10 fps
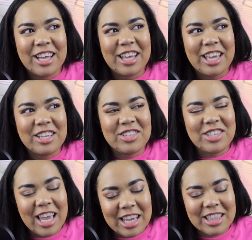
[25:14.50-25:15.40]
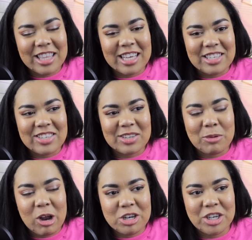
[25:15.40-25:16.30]
he's taken this
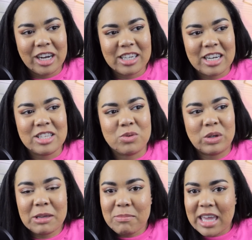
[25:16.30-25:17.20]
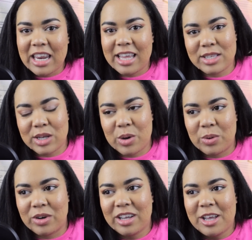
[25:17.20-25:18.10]
project and he's really made it his
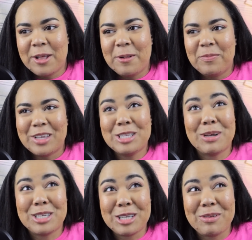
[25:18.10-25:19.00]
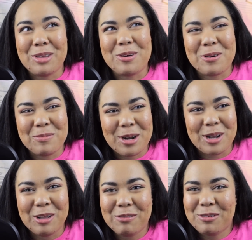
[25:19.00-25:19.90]
own especially with incorporating
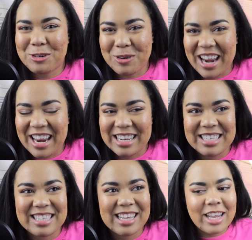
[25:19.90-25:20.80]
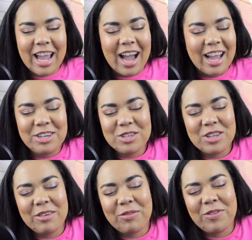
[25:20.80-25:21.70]
all of the trains. Yeah, it just
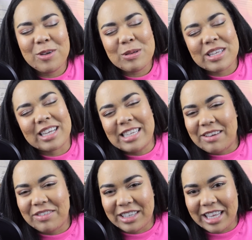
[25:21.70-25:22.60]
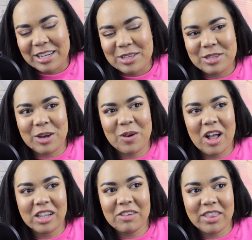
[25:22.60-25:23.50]
it feels like a David Lean. So
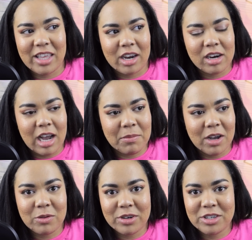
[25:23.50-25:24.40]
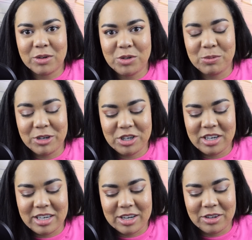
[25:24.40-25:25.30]
I'll leave it there. I'm not going to go too much
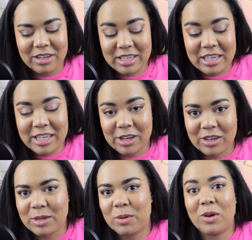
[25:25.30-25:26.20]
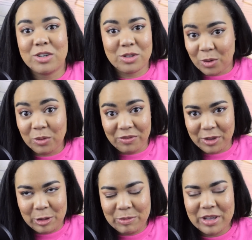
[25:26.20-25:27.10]
into de detail because I want to watch the whole
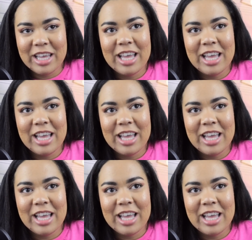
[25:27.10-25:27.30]
film.